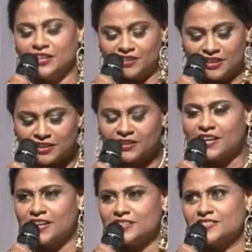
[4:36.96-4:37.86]

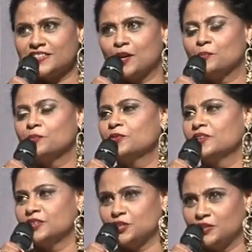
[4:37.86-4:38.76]
recognize them
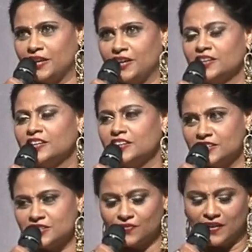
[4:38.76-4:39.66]
today in
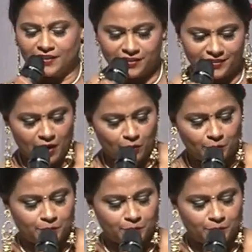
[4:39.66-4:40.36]
this final round.